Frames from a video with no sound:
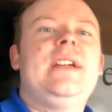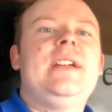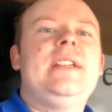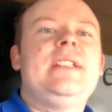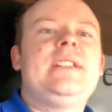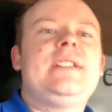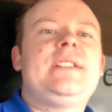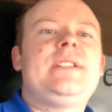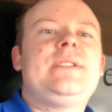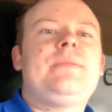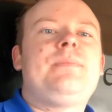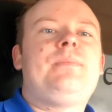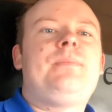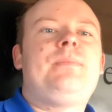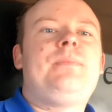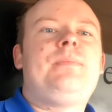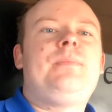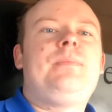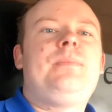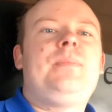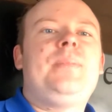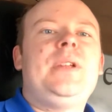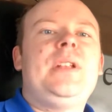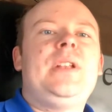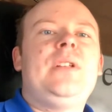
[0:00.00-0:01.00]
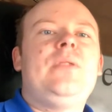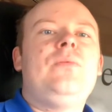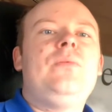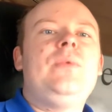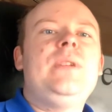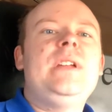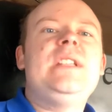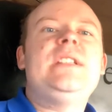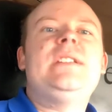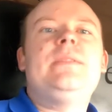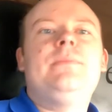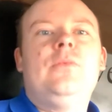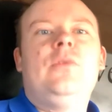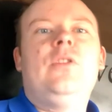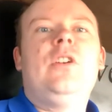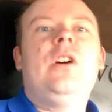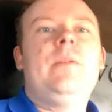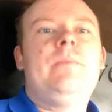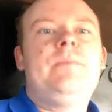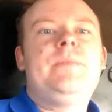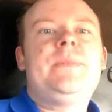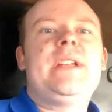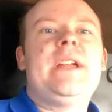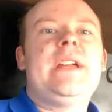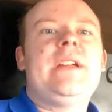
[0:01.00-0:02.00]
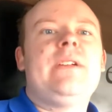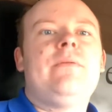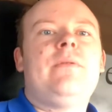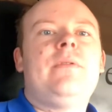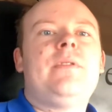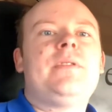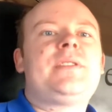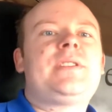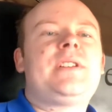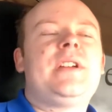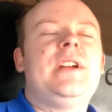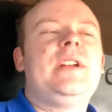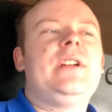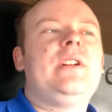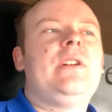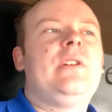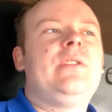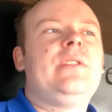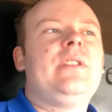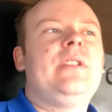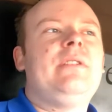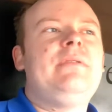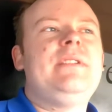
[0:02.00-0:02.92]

It's been a reasonable update of what's going on.